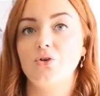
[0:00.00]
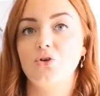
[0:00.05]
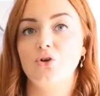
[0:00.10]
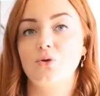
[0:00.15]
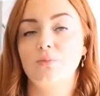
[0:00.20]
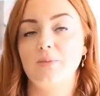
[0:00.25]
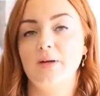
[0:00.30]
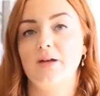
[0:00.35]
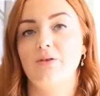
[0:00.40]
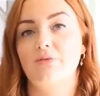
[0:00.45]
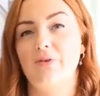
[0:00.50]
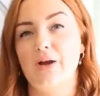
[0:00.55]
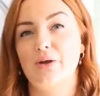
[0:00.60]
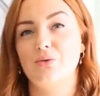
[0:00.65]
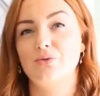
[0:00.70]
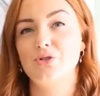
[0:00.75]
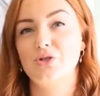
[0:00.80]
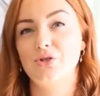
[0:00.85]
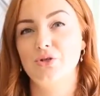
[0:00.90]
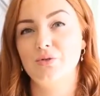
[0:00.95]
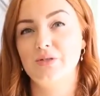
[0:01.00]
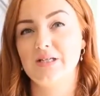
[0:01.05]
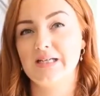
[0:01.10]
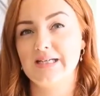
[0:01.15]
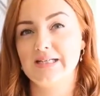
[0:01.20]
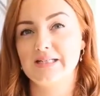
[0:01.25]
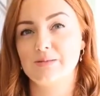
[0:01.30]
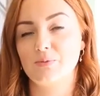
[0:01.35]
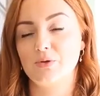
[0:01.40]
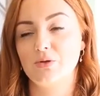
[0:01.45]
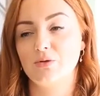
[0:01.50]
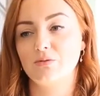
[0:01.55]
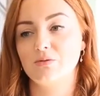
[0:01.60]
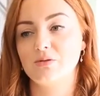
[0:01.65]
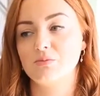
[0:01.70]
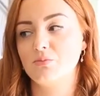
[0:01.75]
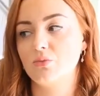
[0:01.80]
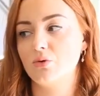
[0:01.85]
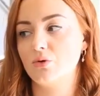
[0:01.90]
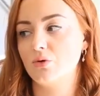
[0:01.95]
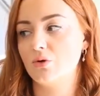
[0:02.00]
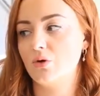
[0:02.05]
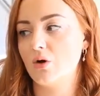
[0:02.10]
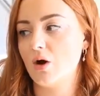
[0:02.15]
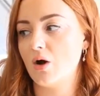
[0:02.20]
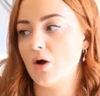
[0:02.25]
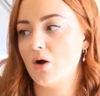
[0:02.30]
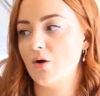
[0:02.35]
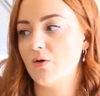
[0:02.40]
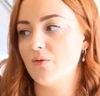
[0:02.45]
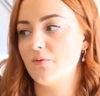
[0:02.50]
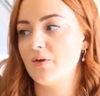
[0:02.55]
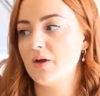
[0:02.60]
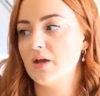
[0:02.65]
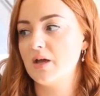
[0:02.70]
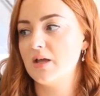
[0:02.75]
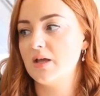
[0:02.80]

normally around 2 teaspoons more of